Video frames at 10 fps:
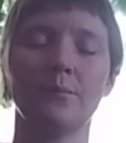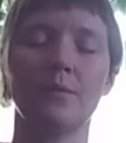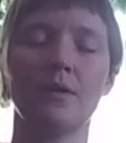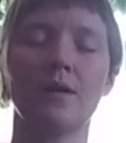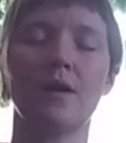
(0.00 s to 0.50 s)

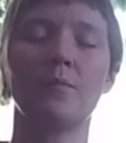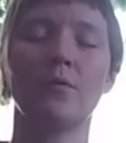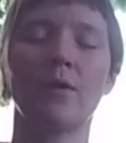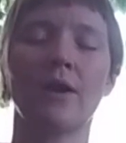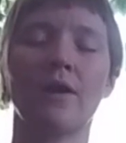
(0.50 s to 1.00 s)
become
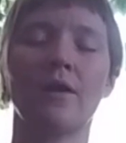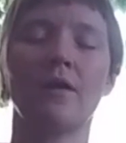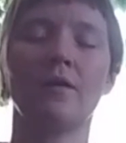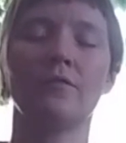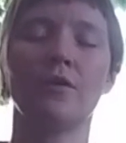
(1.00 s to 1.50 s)
aware
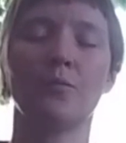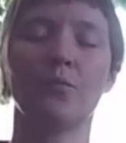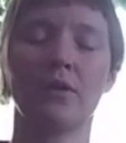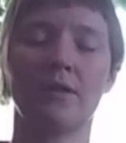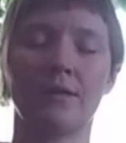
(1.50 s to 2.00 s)
of your
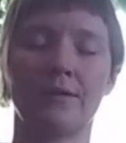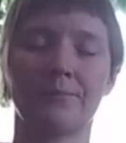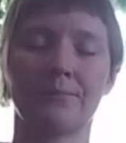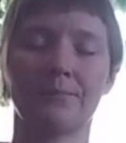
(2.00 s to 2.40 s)
breathing.